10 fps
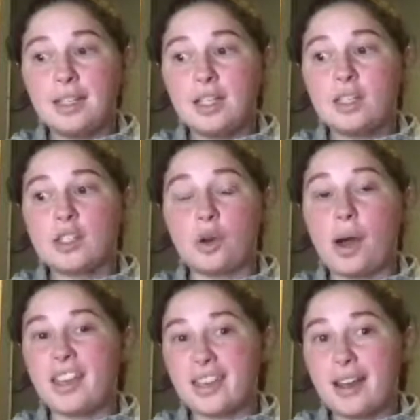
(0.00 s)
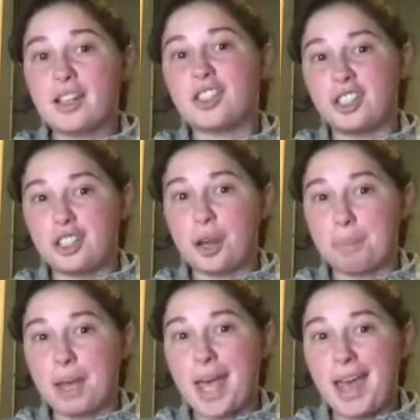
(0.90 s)
So I can actually
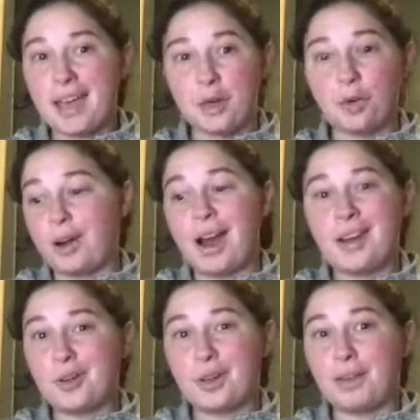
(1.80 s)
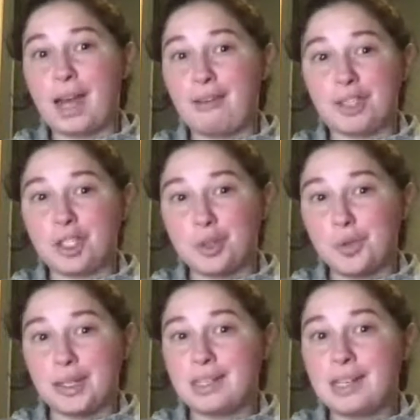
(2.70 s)
jump ahead, or I don't even have to do
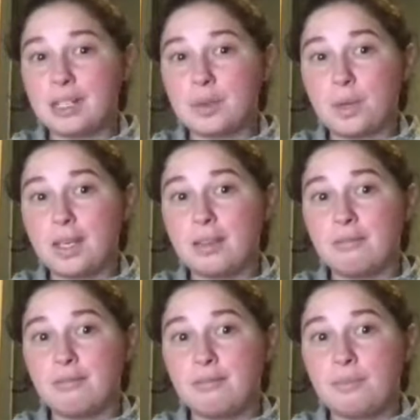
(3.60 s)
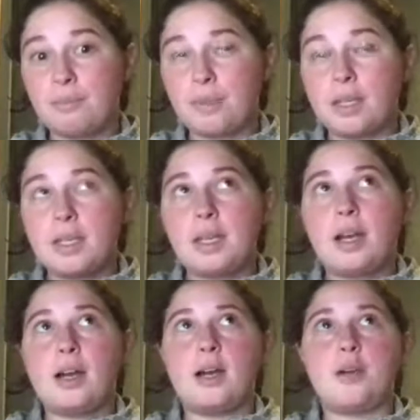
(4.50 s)
this next week.
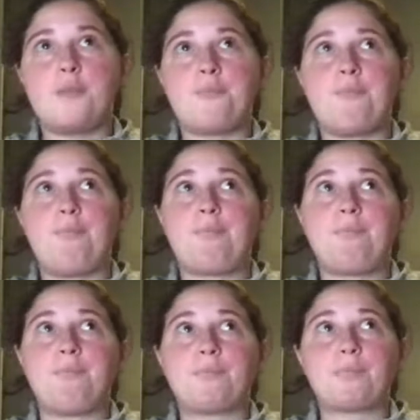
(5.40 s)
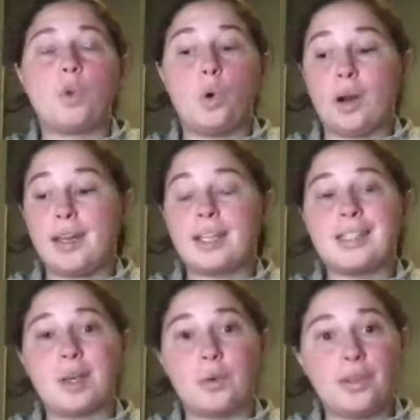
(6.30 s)
Or I can
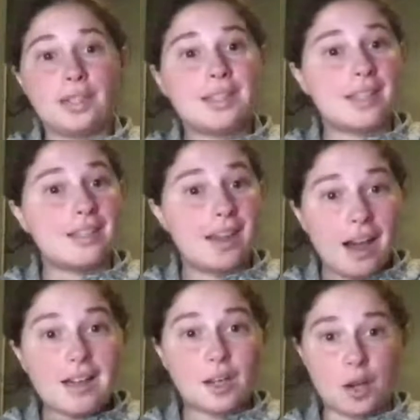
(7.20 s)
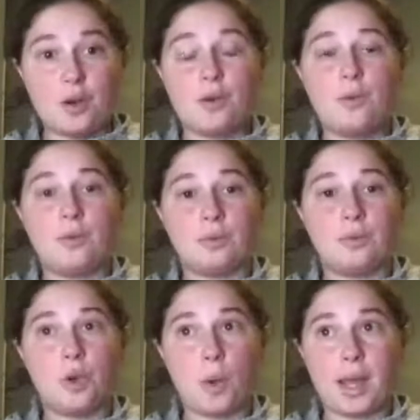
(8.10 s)
say, well, this did not go
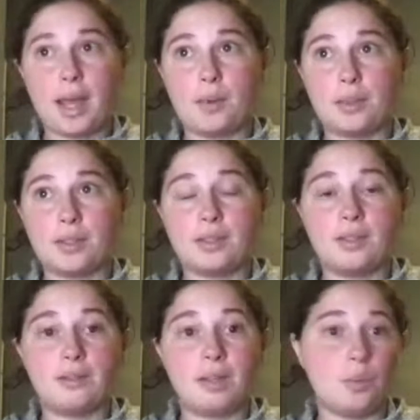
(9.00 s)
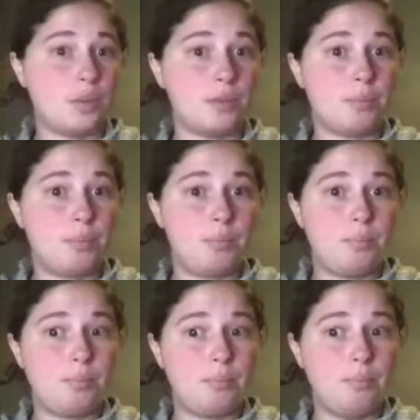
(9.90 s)
the way it was
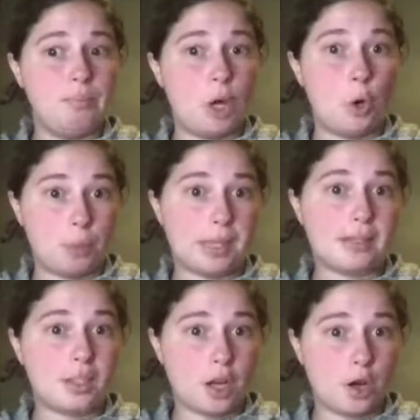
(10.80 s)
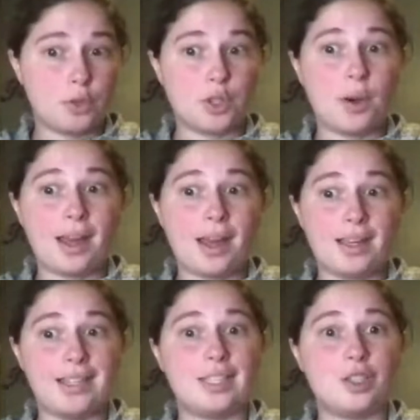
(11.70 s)
hoping to go. So I
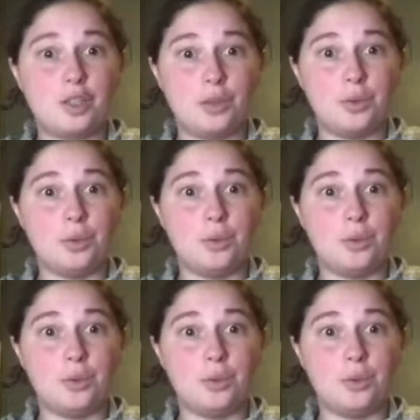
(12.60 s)
need to